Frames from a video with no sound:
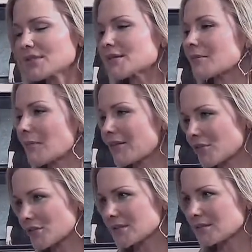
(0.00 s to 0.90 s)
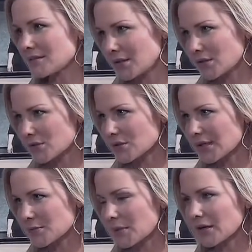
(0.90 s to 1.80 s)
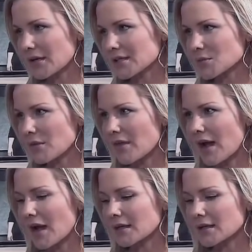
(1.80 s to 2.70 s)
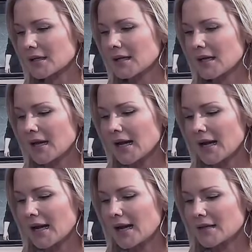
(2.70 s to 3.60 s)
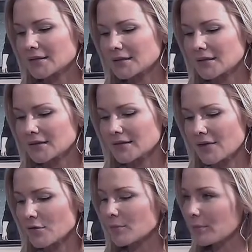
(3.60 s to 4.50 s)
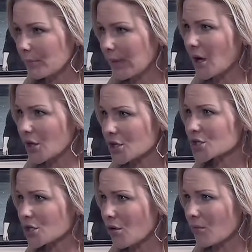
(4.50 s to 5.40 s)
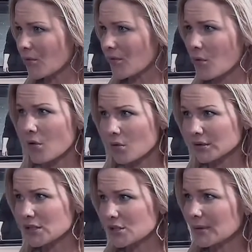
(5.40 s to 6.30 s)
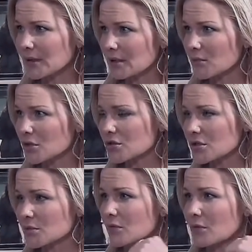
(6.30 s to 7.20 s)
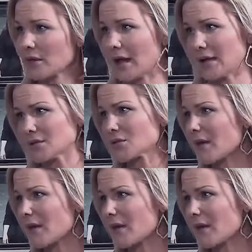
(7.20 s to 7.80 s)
like my first, experience with that, and never being on a show before, only doing commercials before that. So